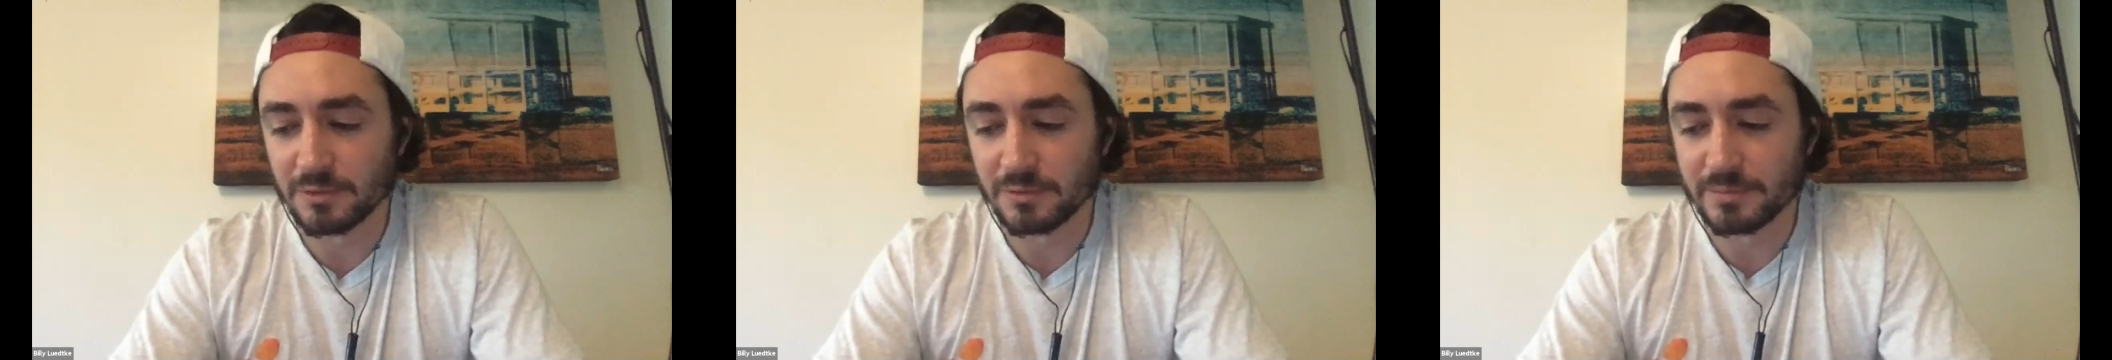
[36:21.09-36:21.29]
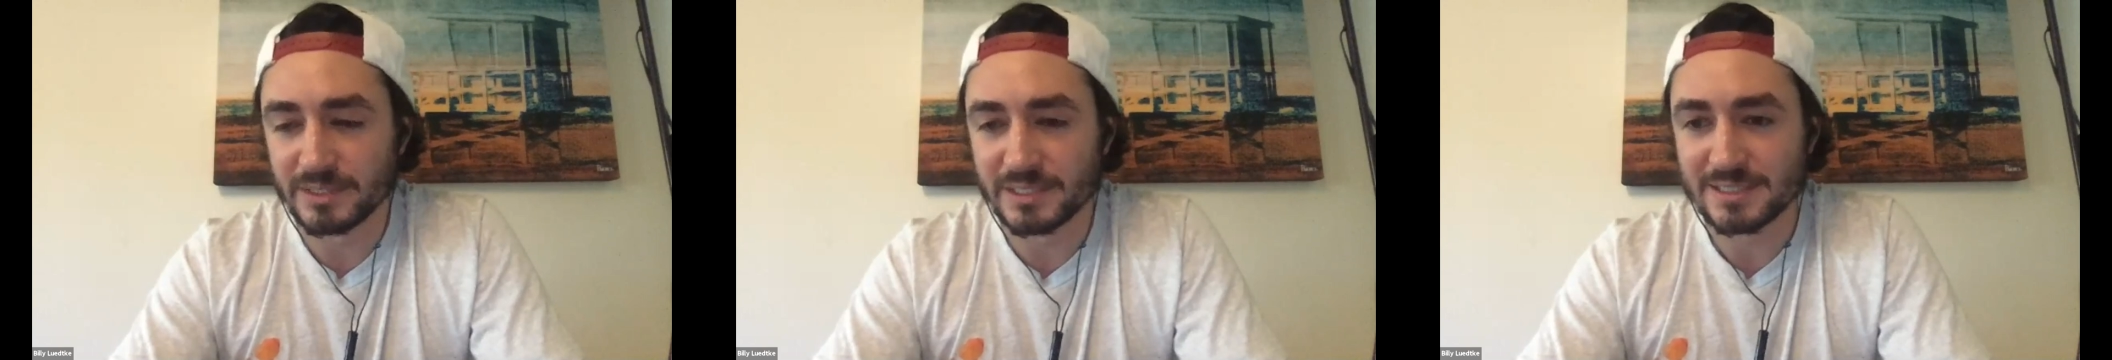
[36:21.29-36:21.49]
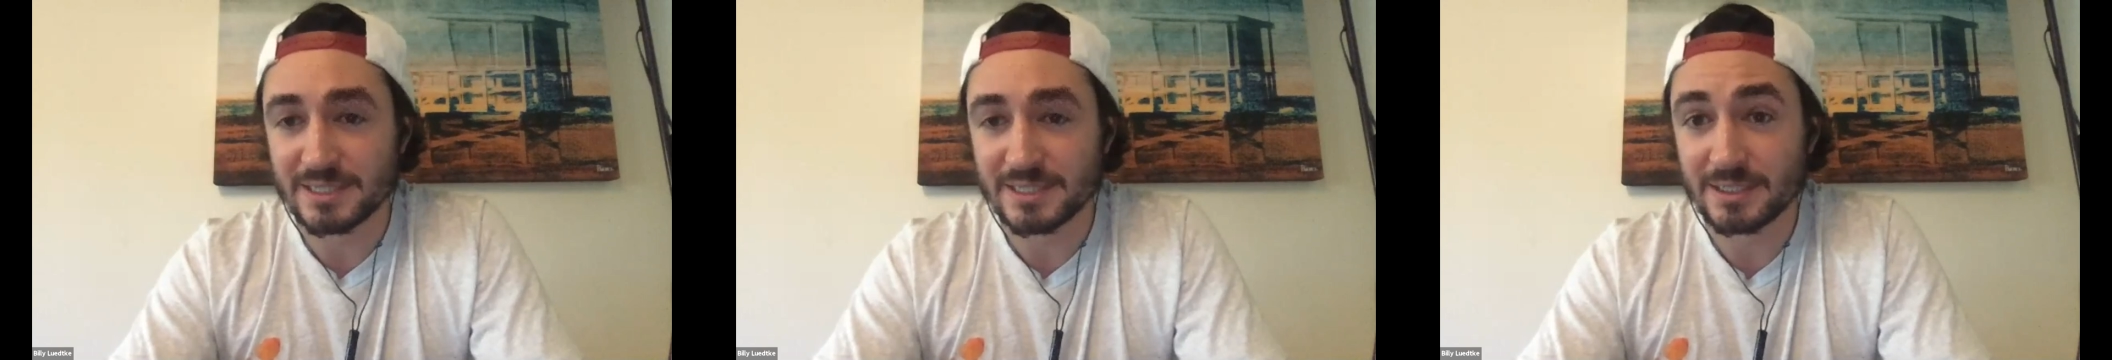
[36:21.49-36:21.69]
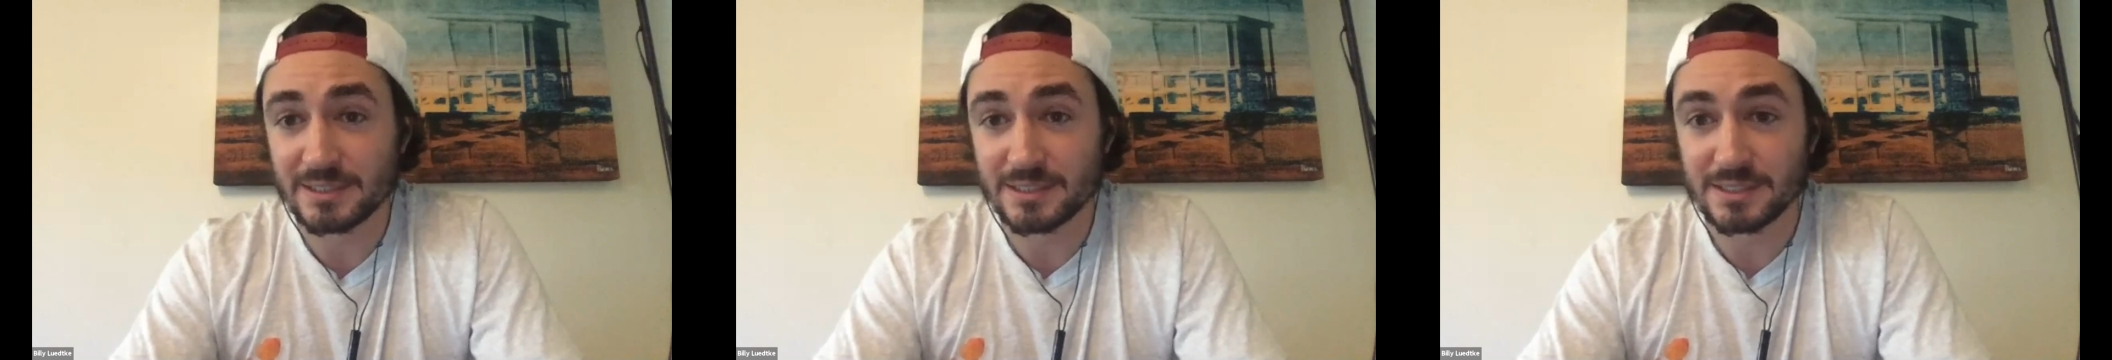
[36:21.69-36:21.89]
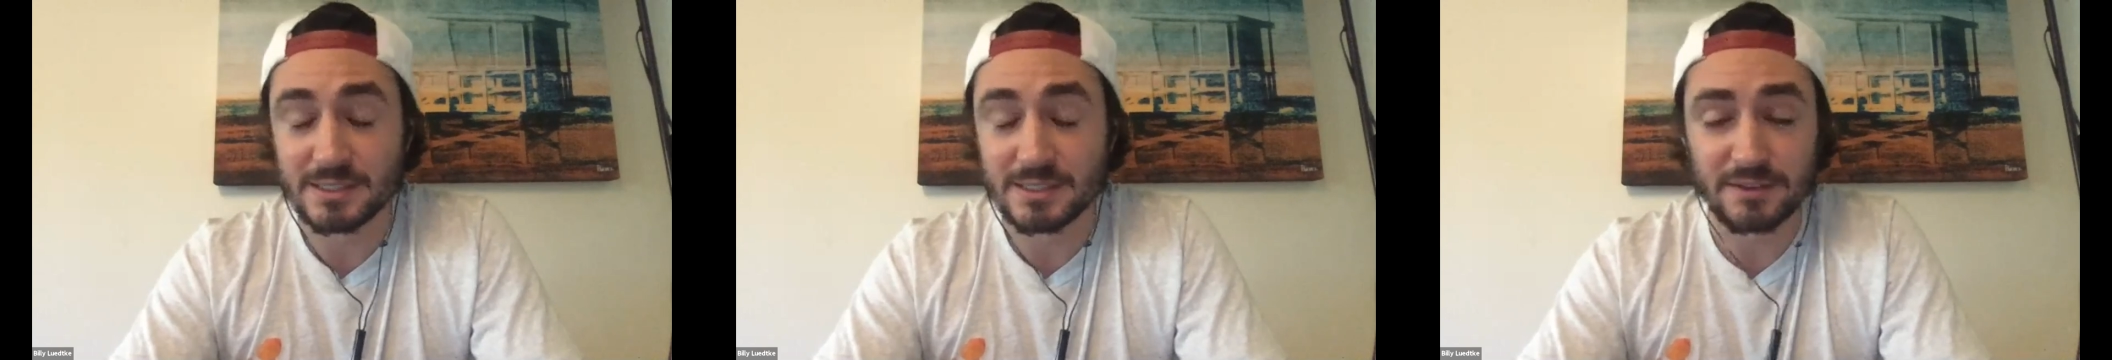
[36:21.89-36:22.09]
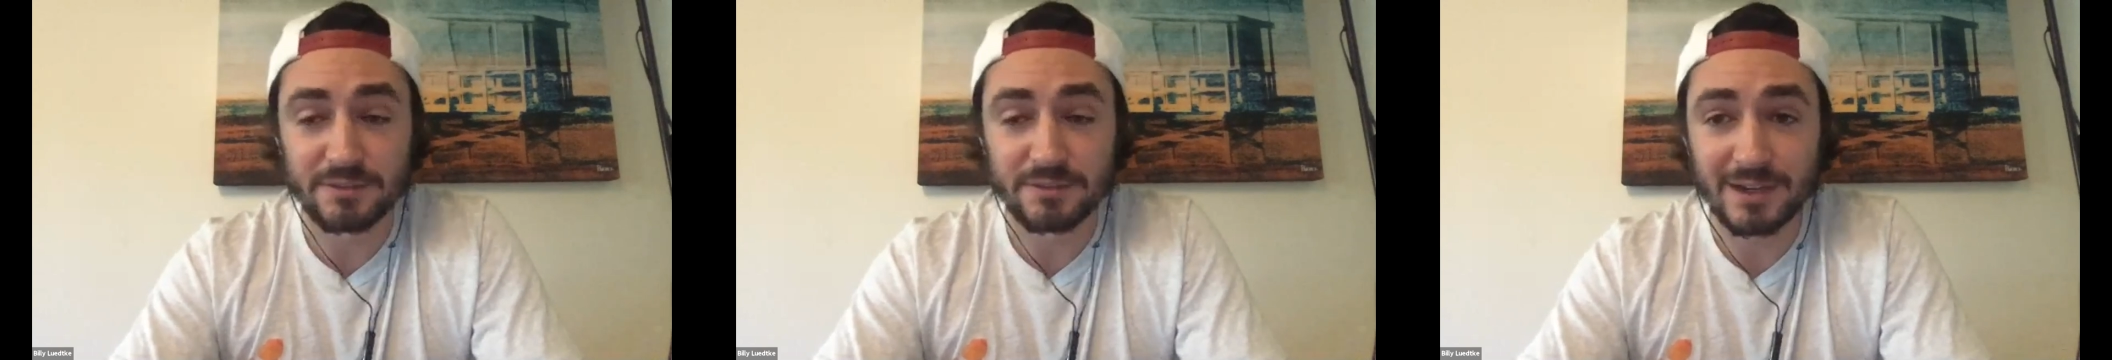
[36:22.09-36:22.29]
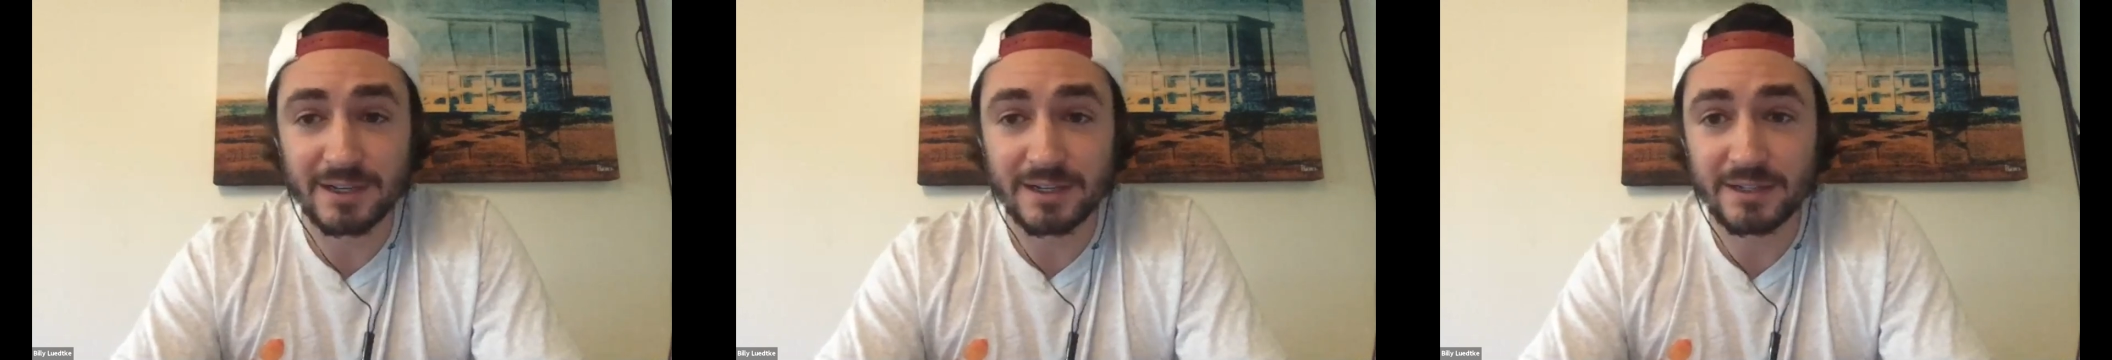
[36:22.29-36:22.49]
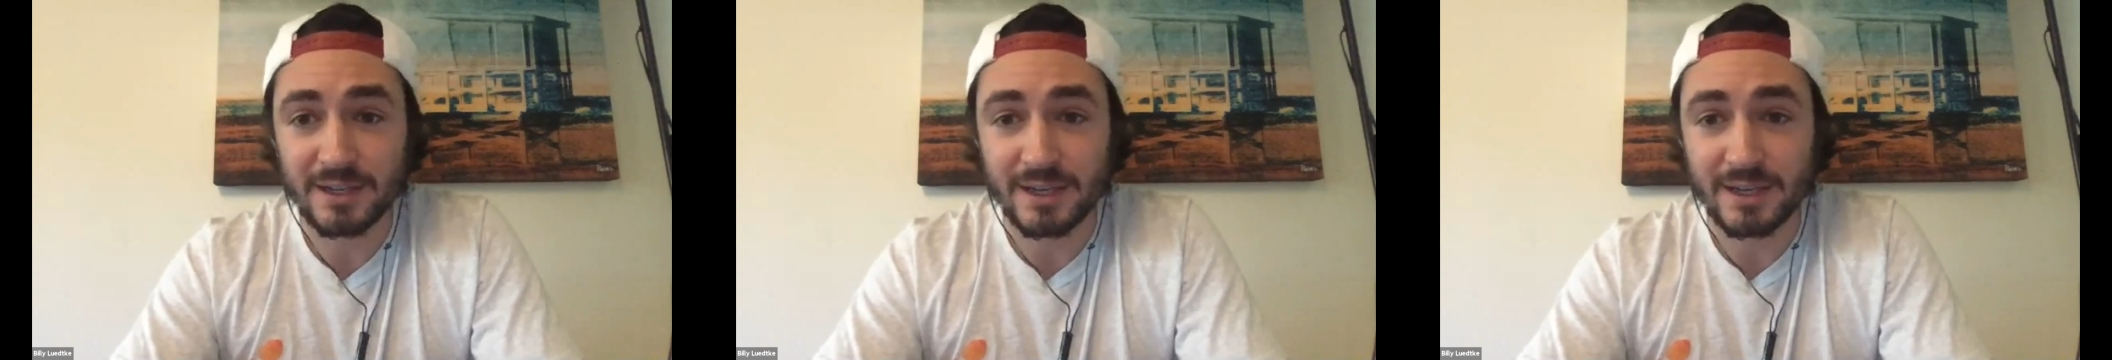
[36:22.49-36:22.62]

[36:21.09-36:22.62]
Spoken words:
be staked in DeFi